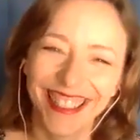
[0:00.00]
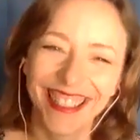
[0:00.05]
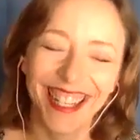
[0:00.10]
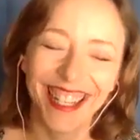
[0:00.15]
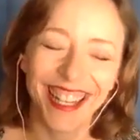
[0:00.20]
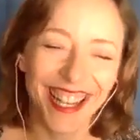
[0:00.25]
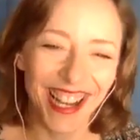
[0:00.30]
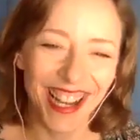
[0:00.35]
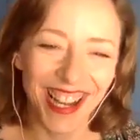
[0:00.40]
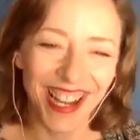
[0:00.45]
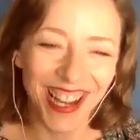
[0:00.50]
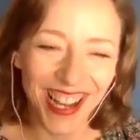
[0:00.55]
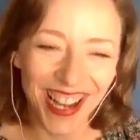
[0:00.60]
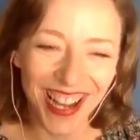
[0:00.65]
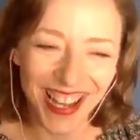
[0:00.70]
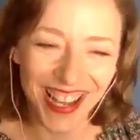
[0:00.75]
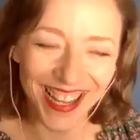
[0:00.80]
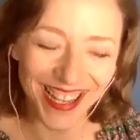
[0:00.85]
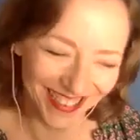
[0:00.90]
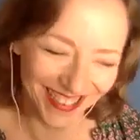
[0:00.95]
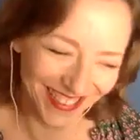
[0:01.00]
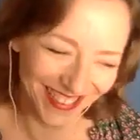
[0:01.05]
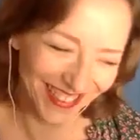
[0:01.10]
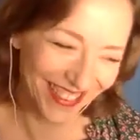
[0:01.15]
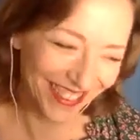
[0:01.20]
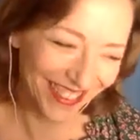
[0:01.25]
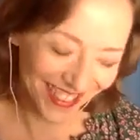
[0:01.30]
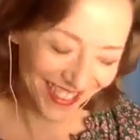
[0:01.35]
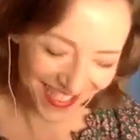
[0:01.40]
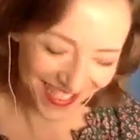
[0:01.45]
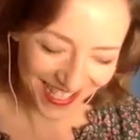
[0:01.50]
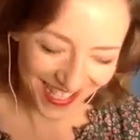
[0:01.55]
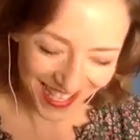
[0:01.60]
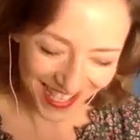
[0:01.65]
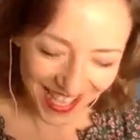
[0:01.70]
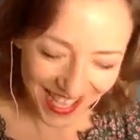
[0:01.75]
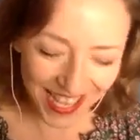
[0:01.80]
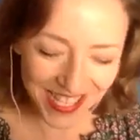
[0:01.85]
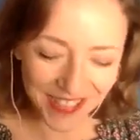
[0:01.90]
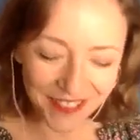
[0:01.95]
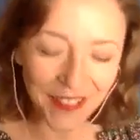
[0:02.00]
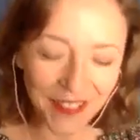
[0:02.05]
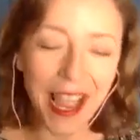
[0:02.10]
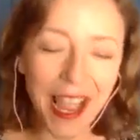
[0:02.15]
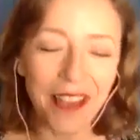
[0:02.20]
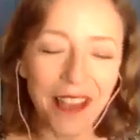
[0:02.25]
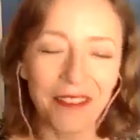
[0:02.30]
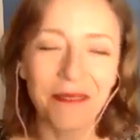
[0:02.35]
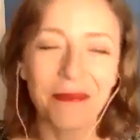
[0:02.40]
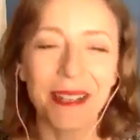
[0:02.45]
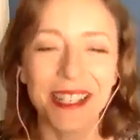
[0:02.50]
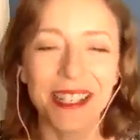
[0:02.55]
Aw. Thanks for having me,